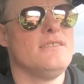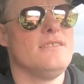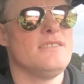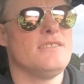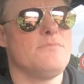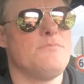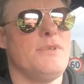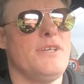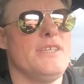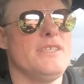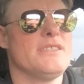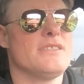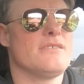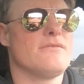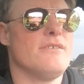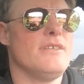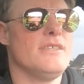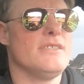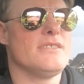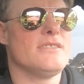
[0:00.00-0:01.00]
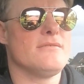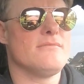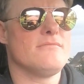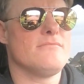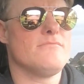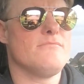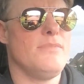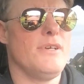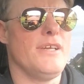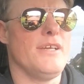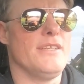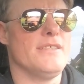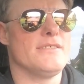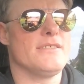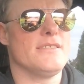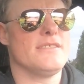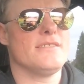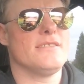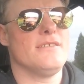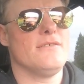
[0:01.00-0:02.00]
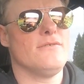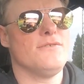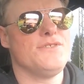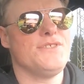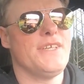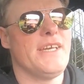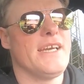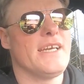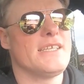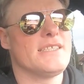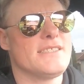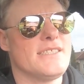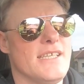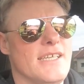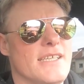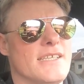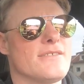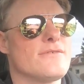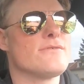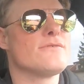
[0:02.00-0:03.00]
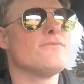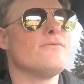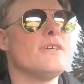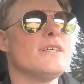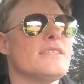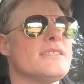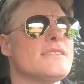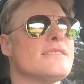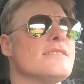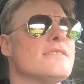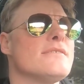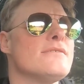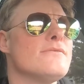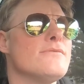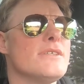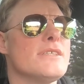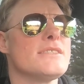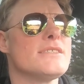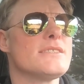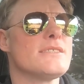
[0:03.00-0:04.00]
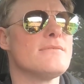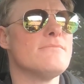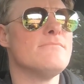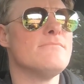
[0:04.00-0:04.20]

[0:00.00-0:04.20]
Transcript: Space, grace, and pace, as the old Jag saying went once.